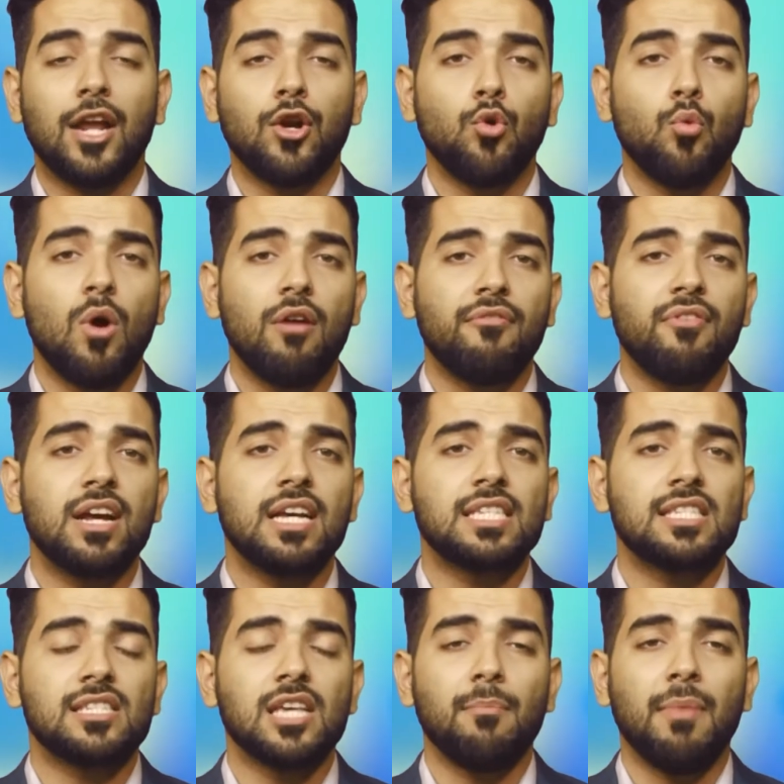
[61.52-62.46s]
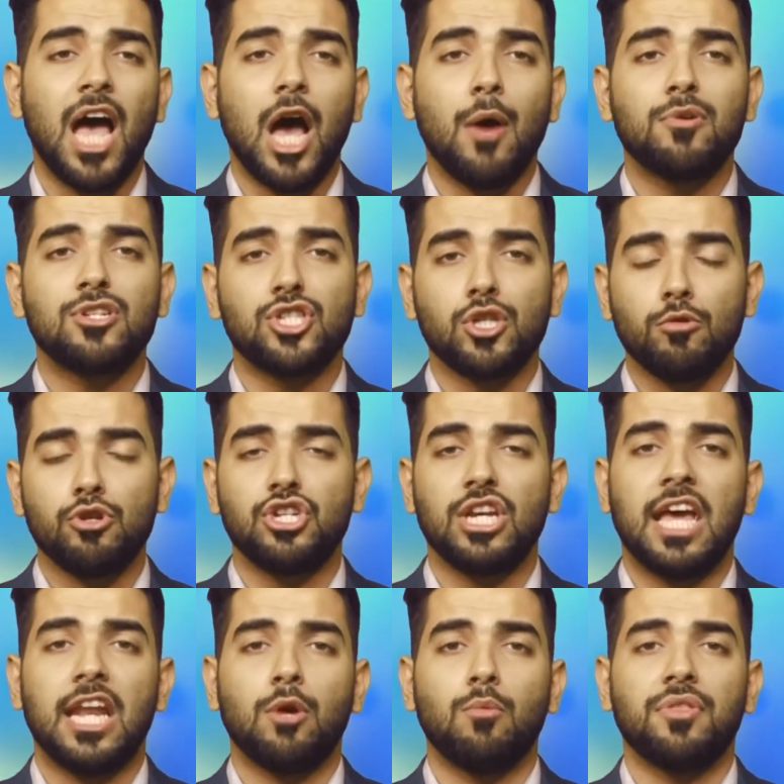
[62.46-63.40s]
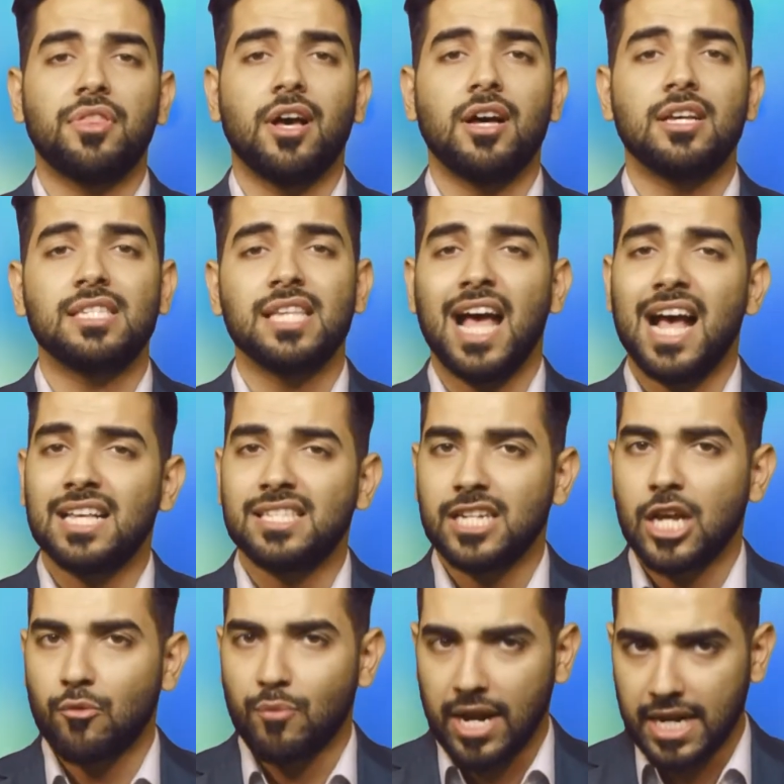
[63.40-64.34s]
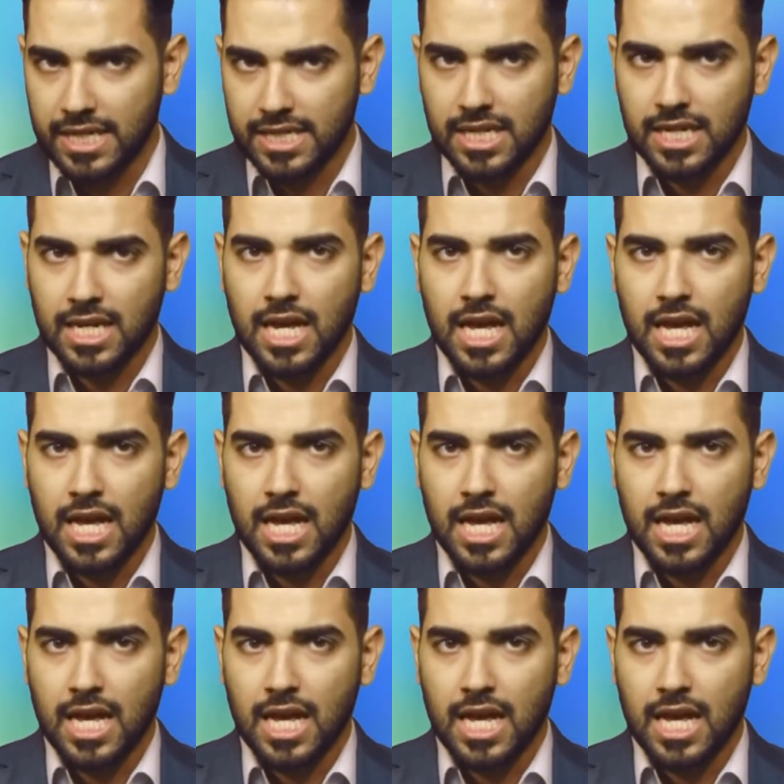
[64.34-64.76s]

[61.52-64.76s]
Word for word: whoever is somehow associating with us has a right.